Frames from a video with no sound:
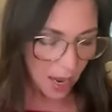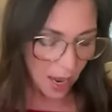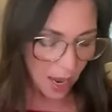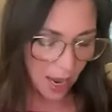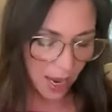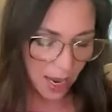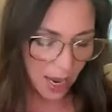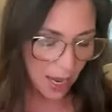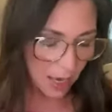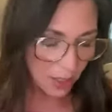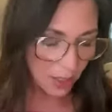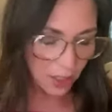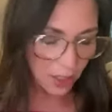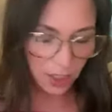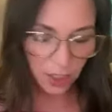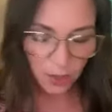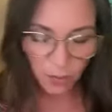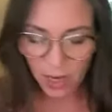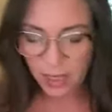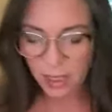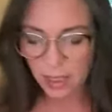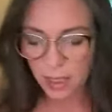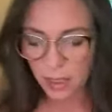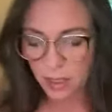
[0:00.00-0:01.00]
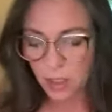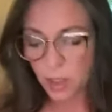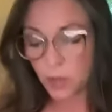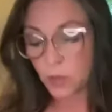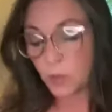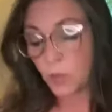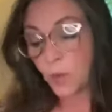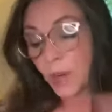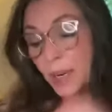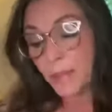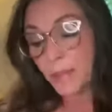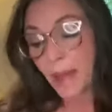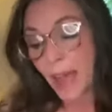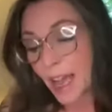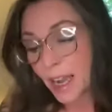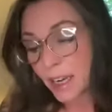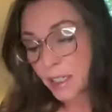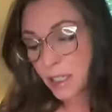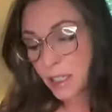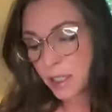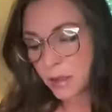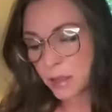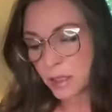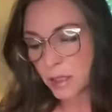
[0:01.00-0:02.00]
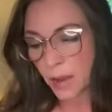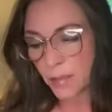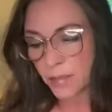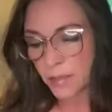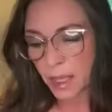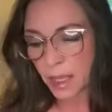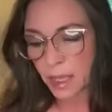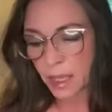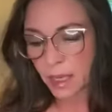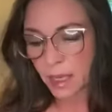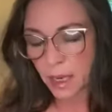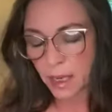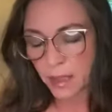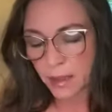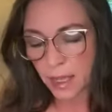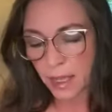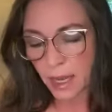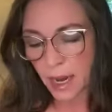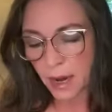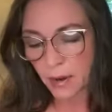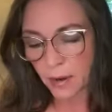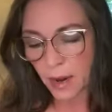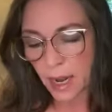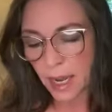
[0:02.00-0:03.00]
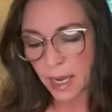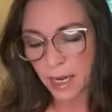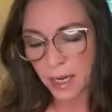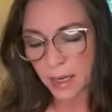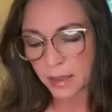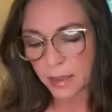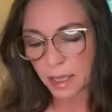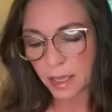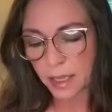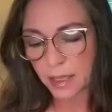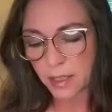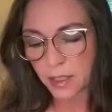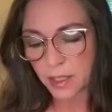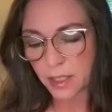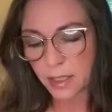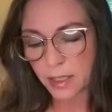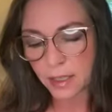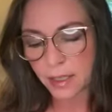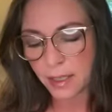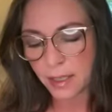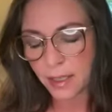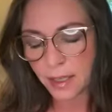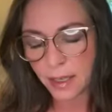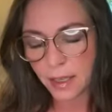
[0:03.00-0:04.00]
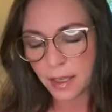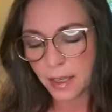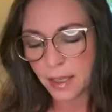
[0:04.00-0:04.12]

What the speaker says: I actually wanted to read back to you something that I read that just